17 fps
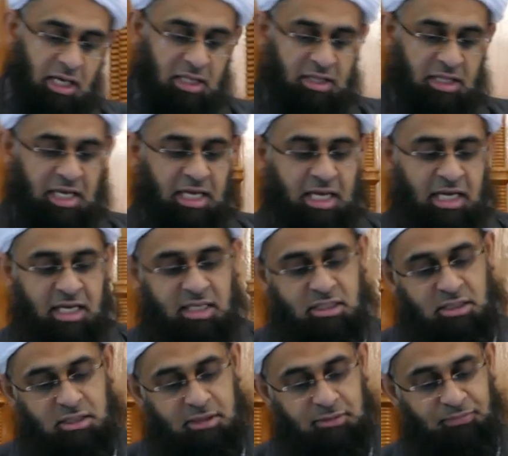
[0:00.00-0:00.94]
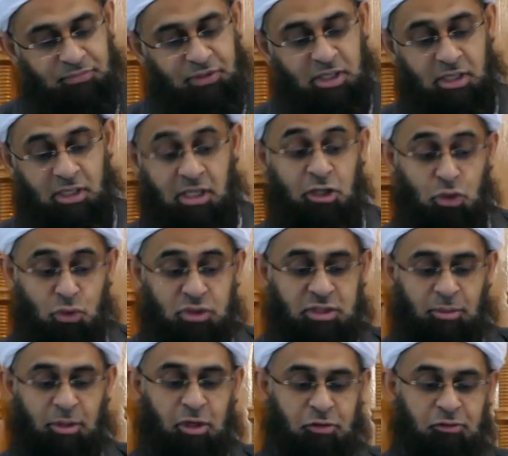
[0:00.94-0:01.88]
They had a huge
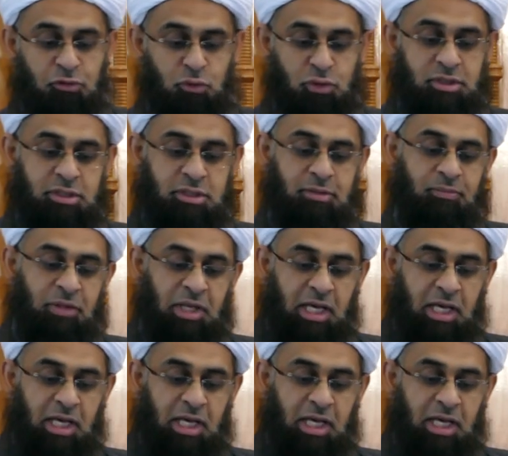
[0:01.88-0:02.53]
amount of force,